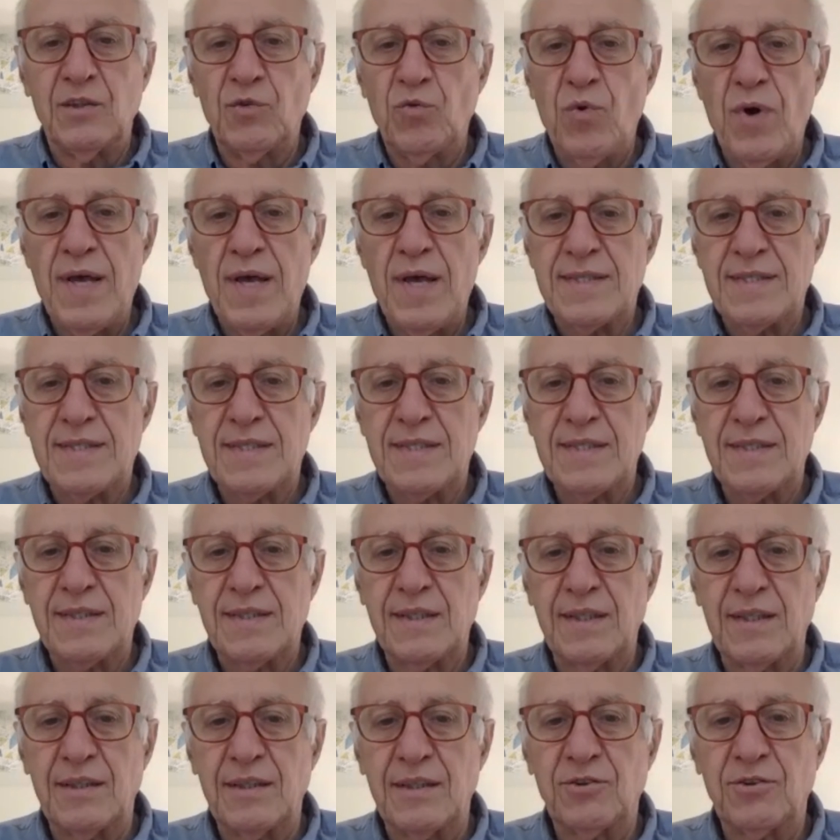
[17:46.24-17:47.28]

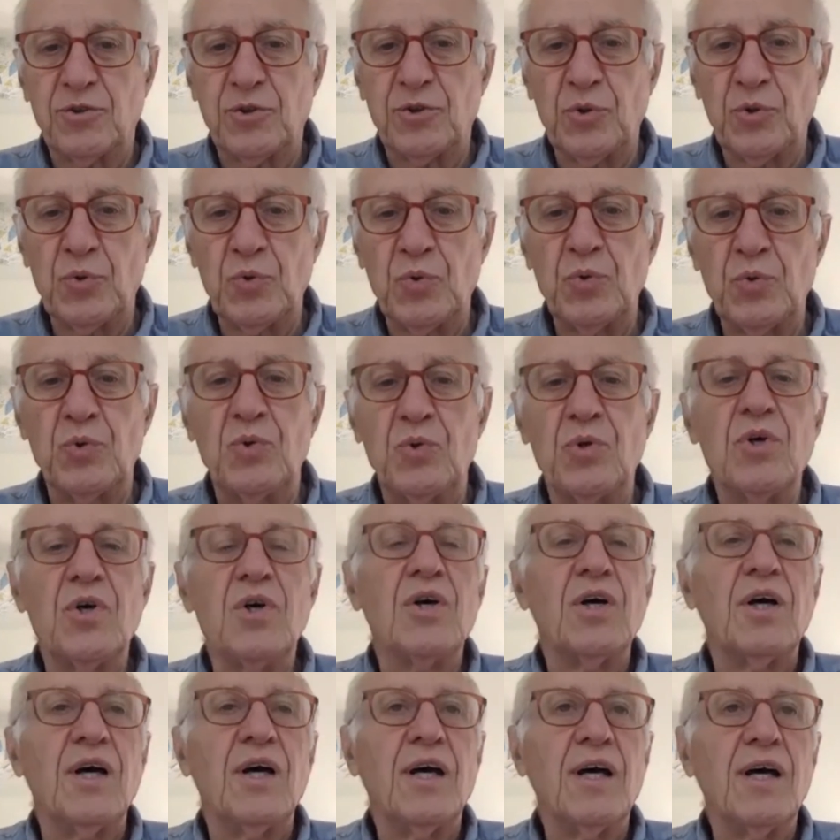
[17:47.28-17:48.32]
West through
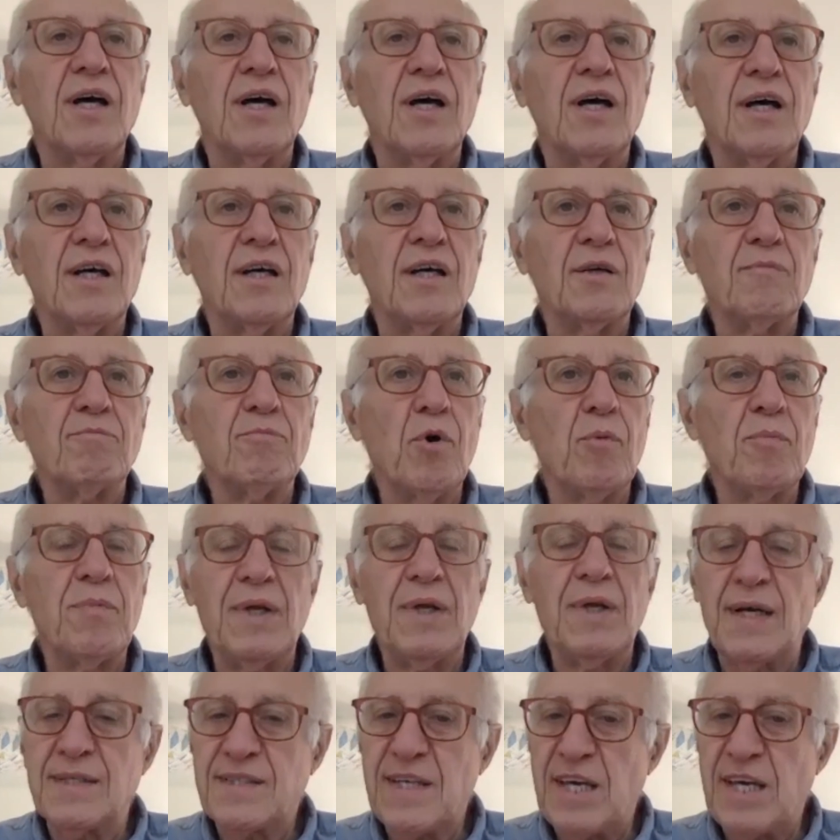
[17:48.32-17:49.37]

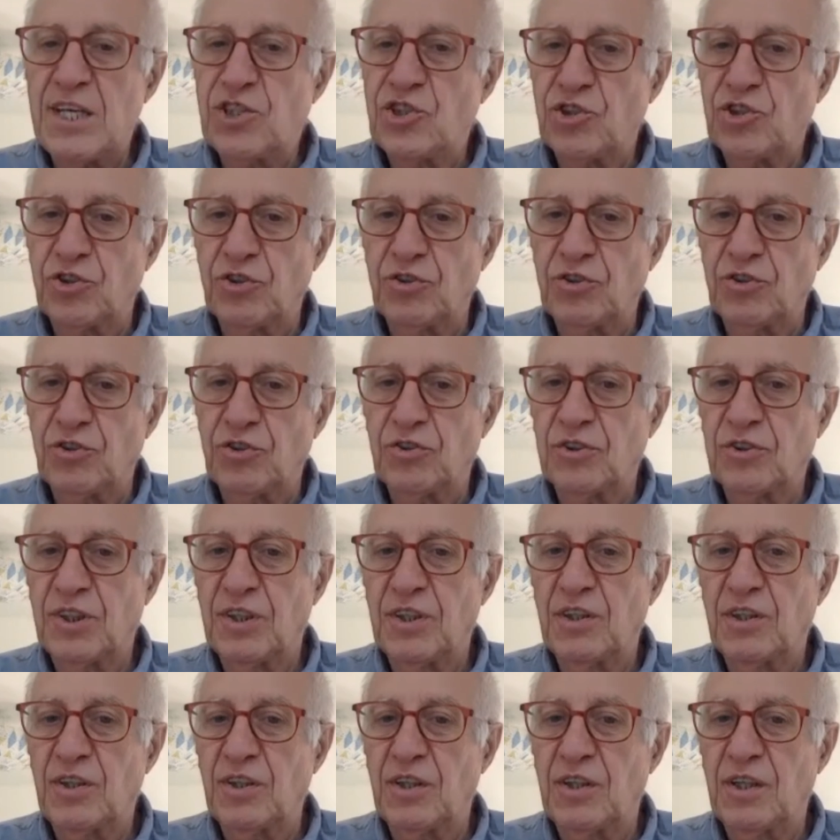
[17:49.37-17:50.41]

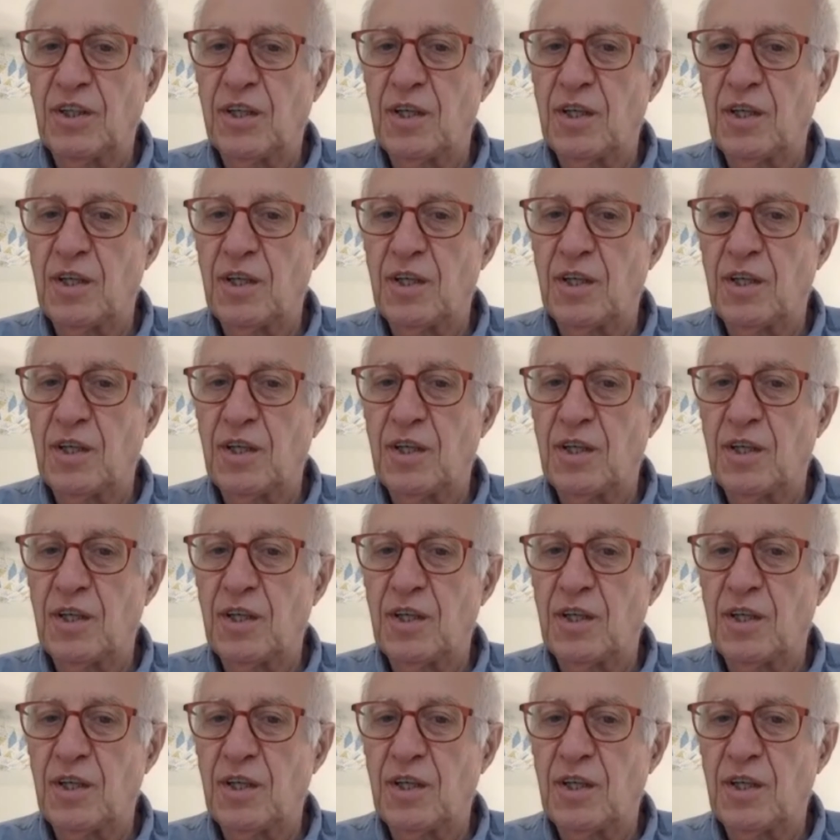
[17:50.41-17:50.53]
mobilization,